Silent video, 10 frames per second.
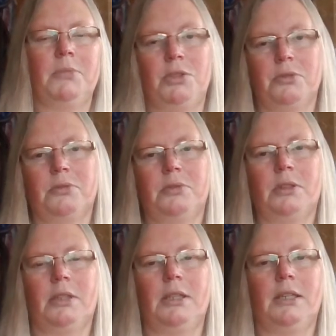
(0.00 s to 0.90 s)
daughter and
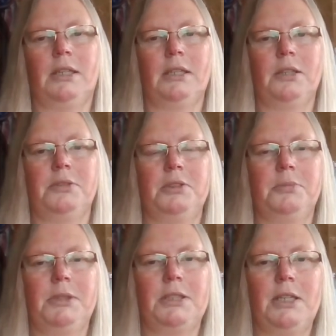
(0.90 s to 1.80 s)
I are going to
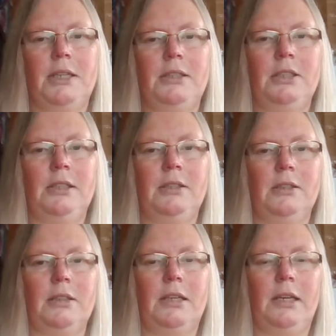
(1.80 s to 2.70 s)
be attending
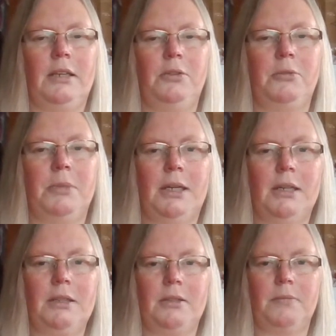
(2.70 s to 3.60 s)
a little
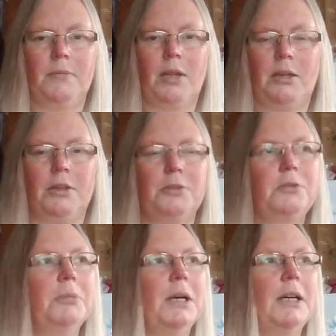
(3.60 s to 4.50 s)
market, a local
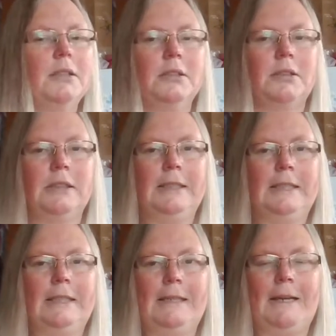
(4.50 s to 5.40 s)
market,
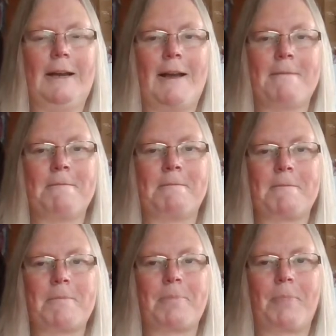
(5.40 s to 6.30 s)
on
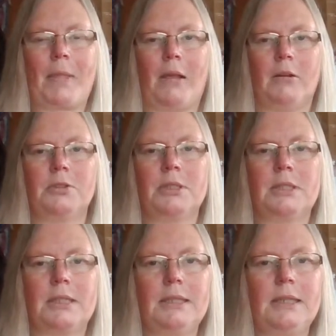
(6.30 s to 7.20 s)

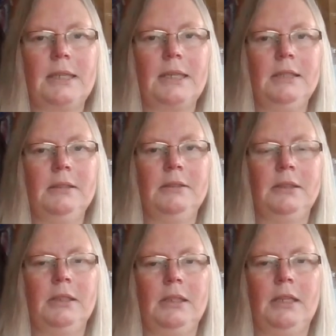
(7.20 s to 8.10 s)
Saturday
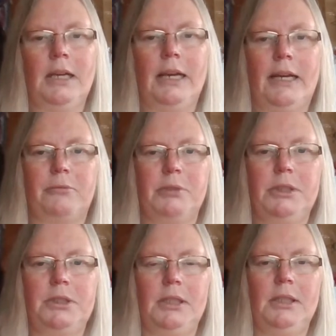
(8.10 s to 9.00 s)
at
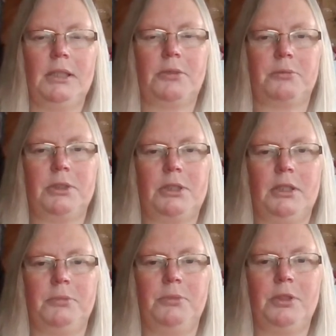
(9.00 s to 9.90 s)
Ridgely, at the Ridgely
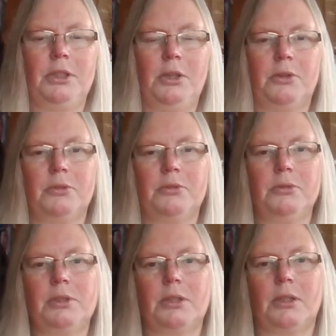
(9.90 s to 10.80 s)
Community Hall.
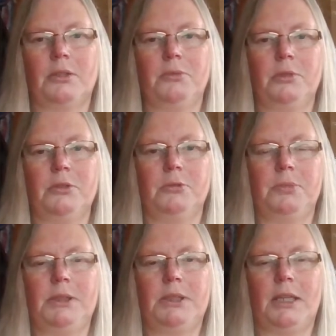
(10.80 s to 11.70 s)
So we'll
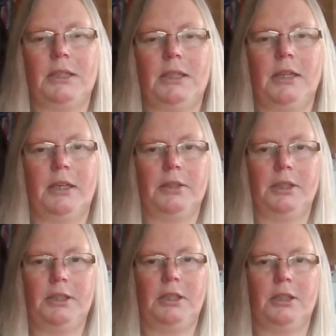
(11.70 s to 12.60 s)
be taking our
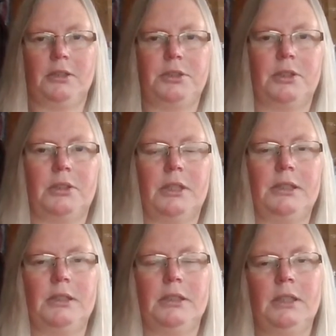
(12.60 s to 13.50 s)
indigo dyed